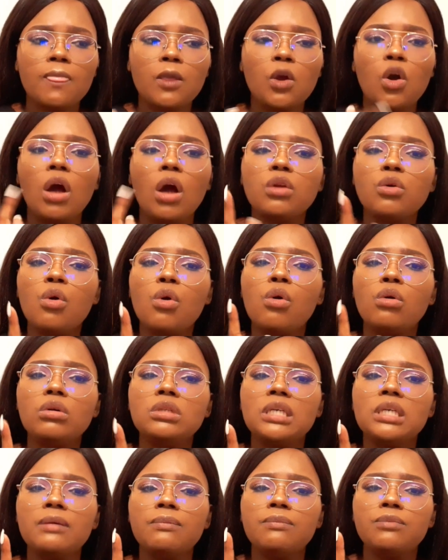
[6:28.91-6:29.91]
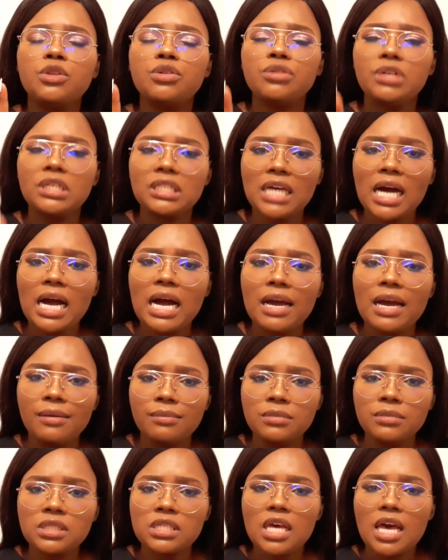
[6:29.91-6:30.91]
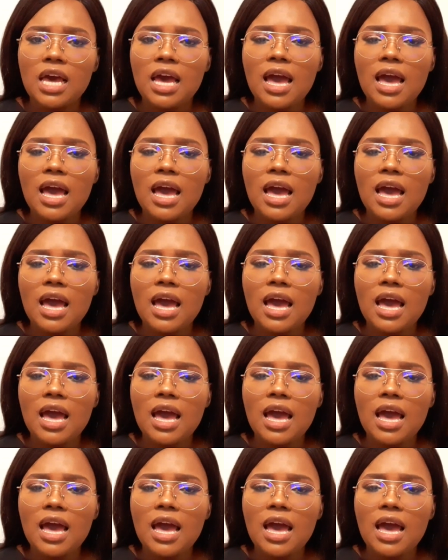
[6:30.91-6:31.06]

God called him three times,